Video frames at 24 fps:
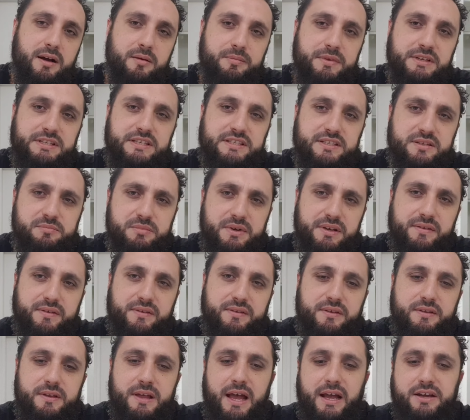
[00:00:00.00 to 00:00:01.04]
This is a
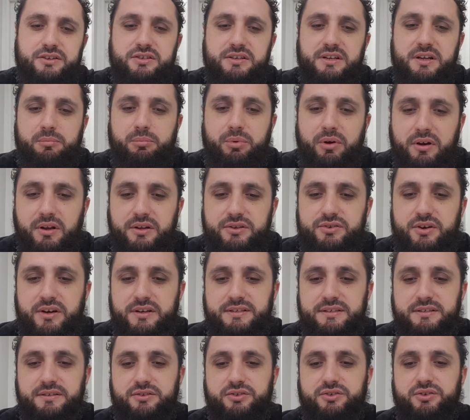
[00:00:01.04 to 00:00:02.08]
myth. Actually,
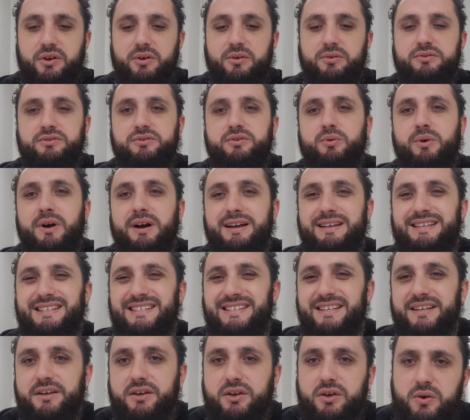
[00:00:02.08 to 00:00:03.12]
apologizing shows you are
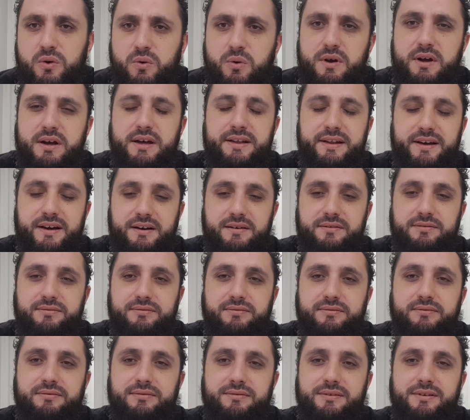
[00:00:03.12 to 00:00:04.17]
secure enough,
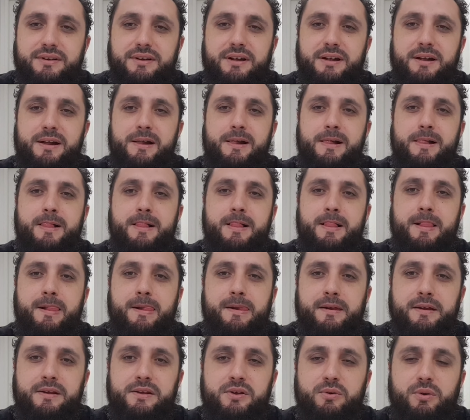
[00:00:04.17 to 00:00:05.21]

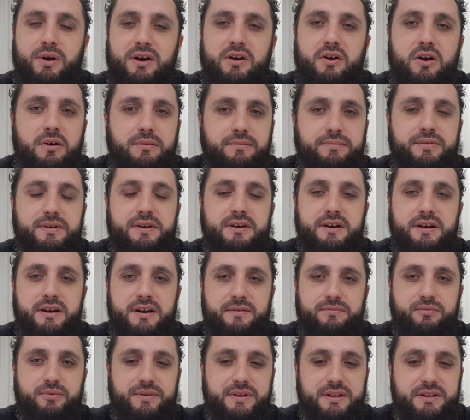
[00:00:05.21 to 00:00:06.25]
you are confident
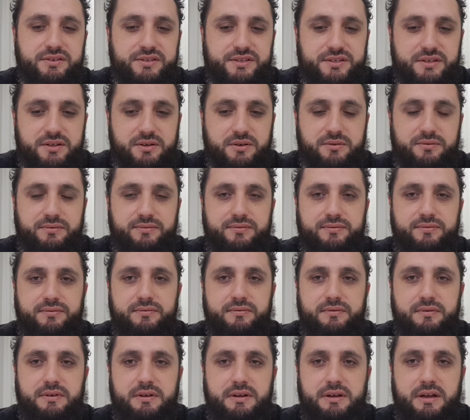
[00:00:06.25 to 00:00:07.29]
enough within
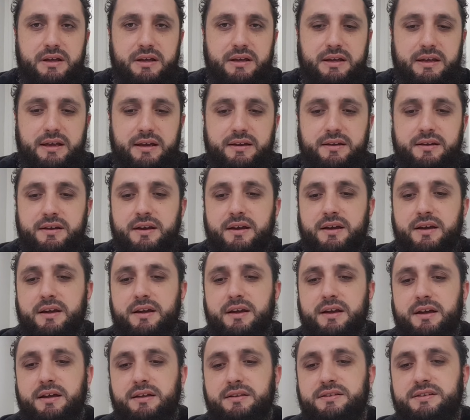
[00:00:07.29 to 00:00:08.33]
yourself, okay,
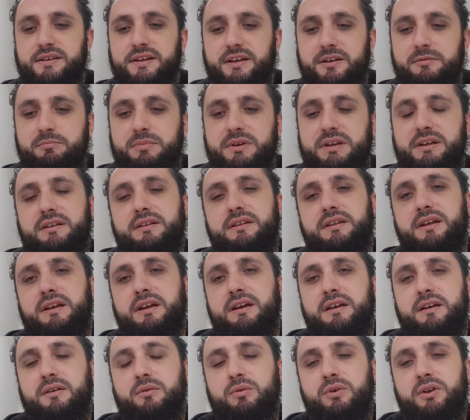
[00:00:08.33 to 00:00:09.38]
to admit,
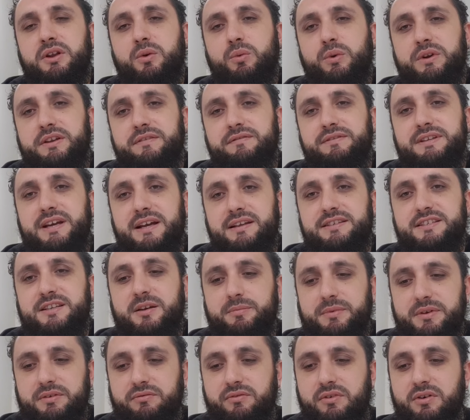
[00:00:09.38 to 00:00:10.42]
when you've done
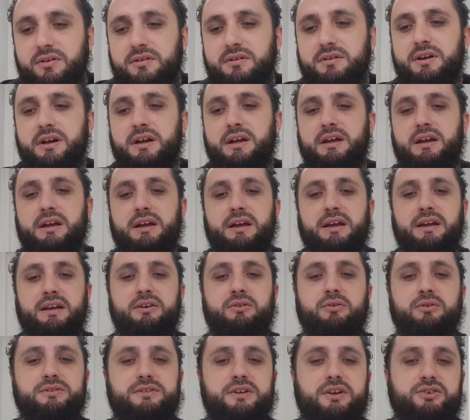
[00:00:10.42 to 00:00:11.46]
something wrong. It
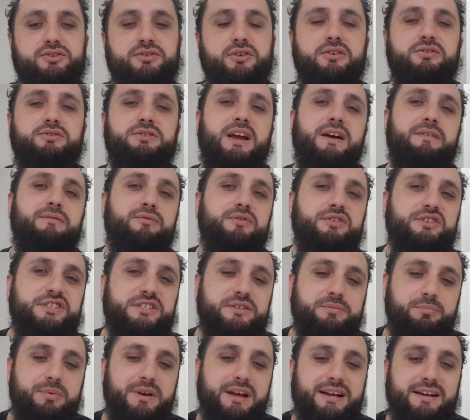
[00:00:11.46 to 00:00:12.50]
also shows you have
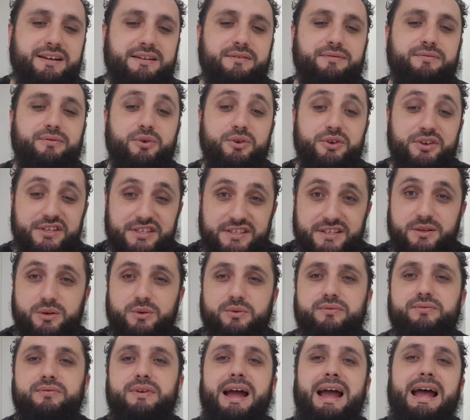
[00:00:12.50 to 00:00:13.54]
respect for
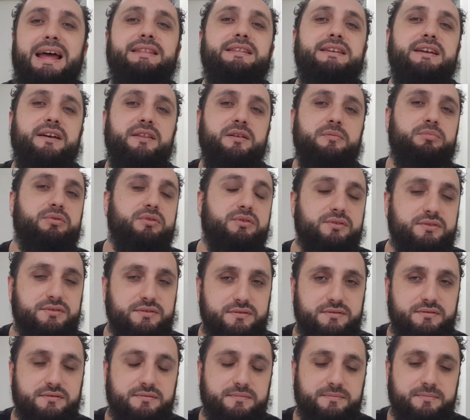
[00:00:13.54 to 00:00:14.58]
yourself and the other
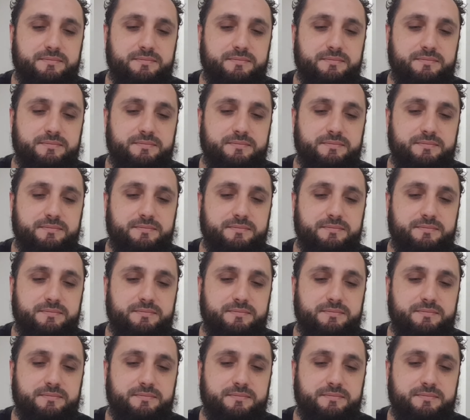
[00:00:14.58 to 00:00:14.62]
person.